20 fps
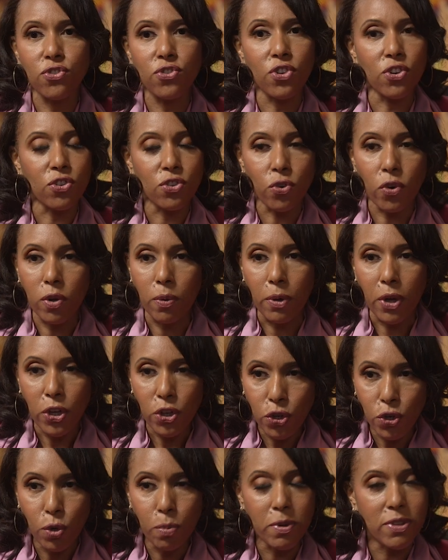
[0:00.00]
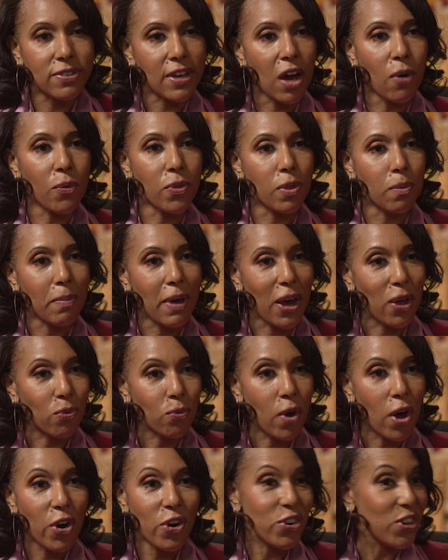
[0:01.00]
Just throwing humans out with the
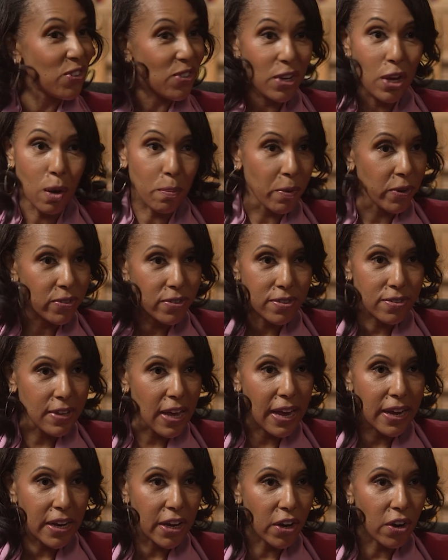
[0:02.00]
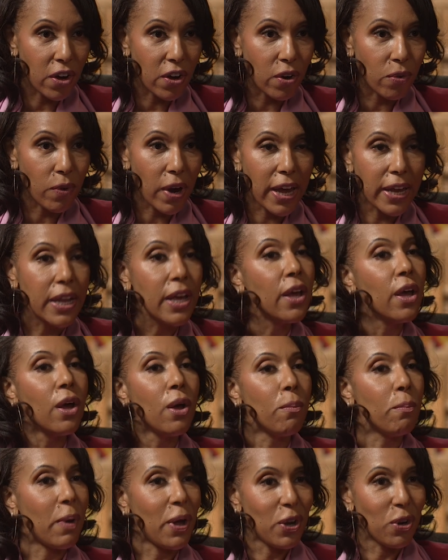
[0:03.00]
bathwater doesn't help our society at all, right?
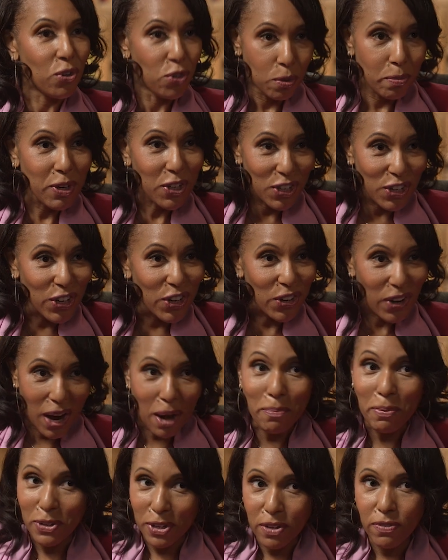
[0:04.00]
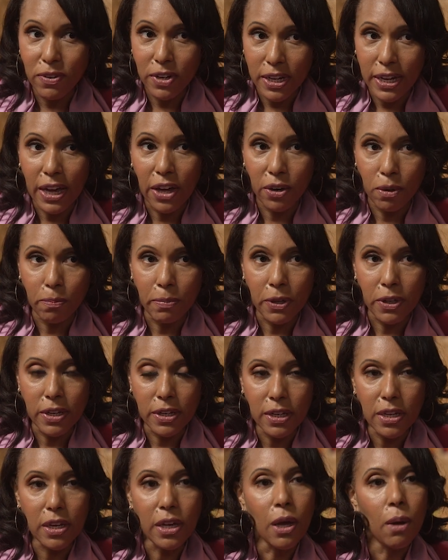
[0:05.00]
But to be clear, I believe in
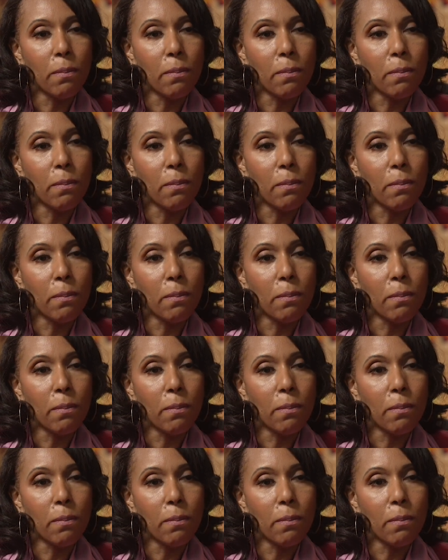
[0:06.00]
accountability.